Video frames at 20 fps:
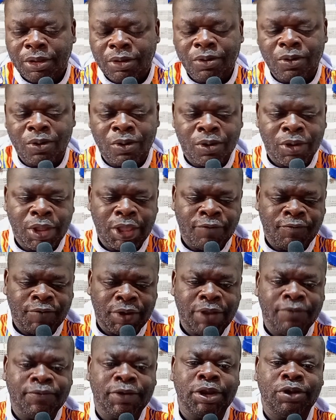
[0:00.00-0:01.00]
You know,
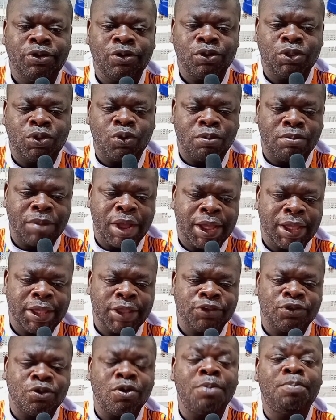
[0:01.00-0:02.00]
even if Didier Drogba
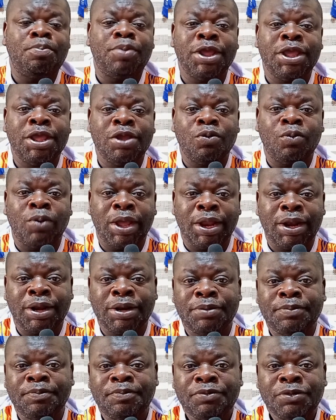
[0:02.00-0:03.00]
is not playing
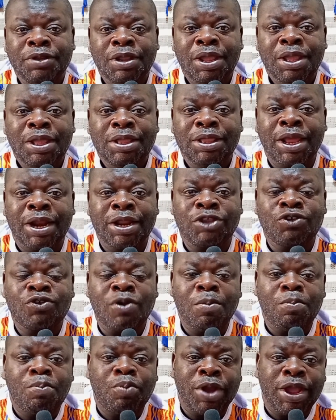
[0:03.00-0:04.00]
well, there is
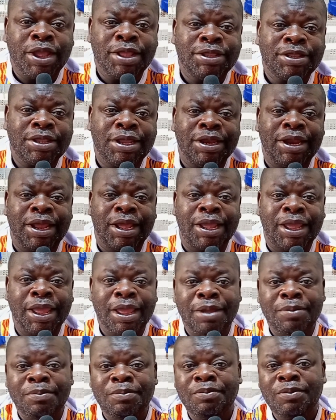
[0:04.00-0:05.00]
some point in the
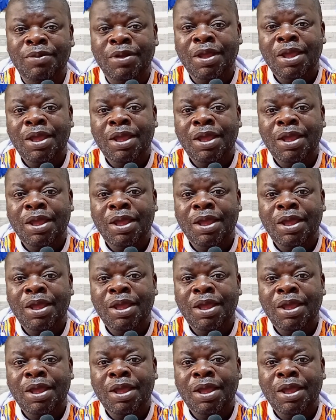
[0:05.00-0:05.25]
game